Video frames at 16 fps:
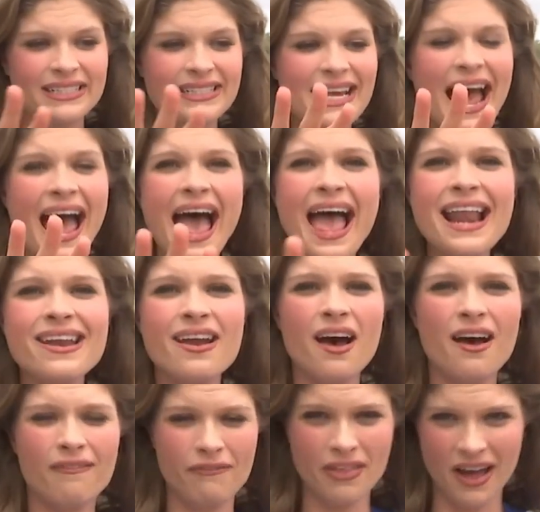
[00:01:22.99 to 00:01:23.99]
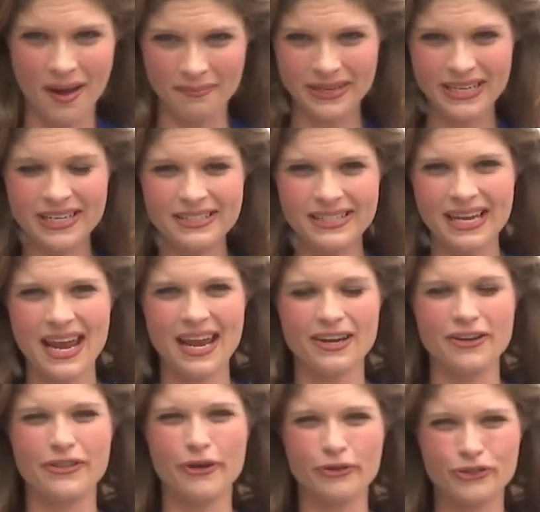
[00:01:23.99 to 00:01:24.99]
10 of them
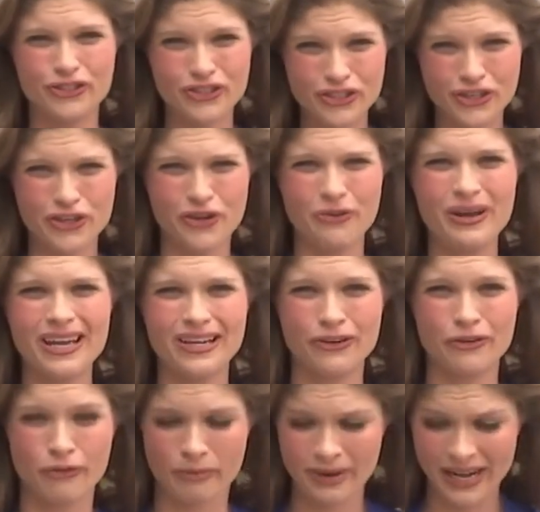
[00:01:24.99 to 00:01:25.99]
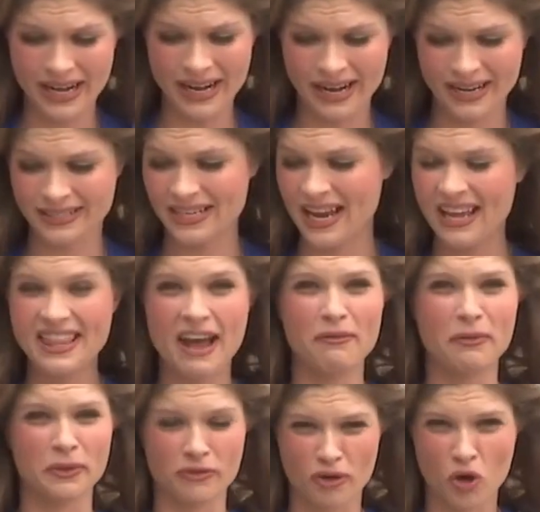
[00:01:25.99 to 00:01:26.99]
contained those two ingredients
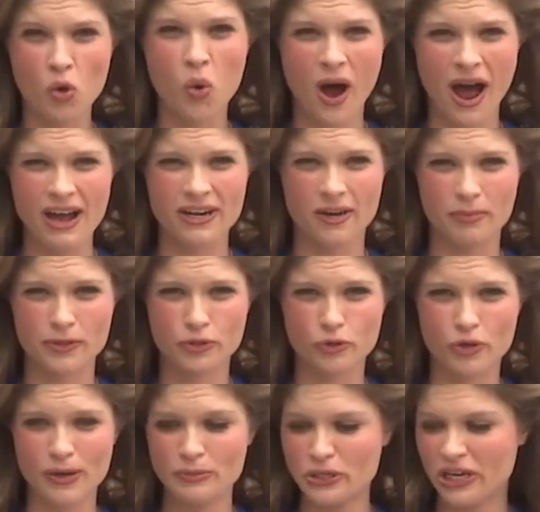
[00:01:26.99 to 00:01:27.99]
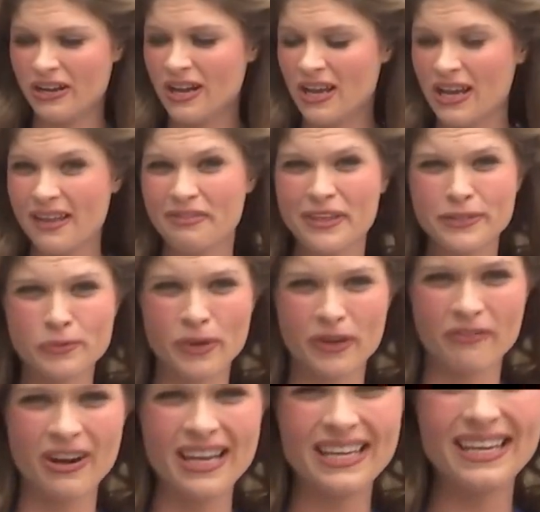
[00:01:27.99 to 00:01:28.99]
that would require a prescription. This one right